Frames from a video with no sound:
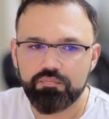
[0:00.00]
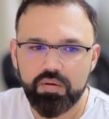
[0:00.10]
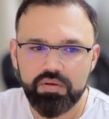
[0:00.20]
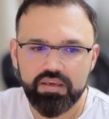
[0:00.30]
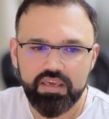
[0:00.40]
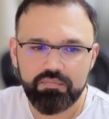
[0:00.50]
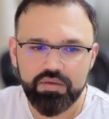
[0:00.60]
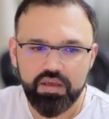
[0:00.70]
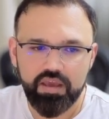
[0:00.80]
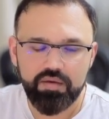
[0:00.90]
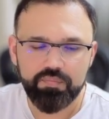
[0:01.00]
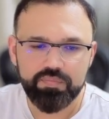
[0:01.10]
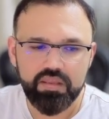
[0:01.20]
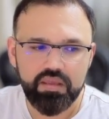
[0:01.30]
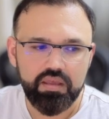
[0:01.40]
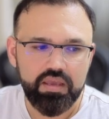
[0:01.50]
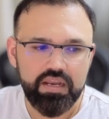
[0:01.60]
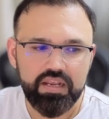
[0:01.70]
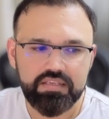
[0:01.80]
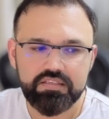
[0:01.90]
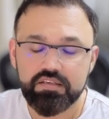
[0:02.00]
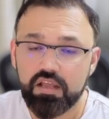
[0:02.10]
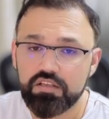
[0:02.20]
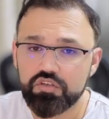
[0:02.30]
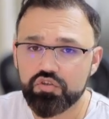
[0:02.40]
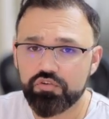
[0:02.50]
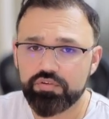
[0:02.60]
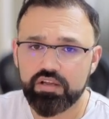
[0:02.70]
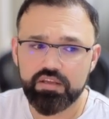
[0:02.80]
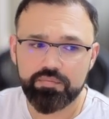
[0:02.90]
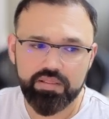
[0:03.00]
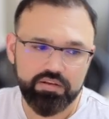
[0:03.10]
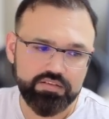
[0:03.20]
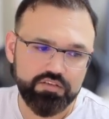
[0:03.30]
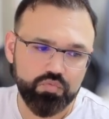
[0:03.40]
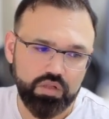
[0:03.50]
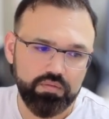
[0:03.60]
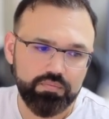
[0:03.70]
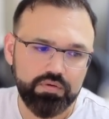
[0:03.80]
public API, it has tons of other methods as well.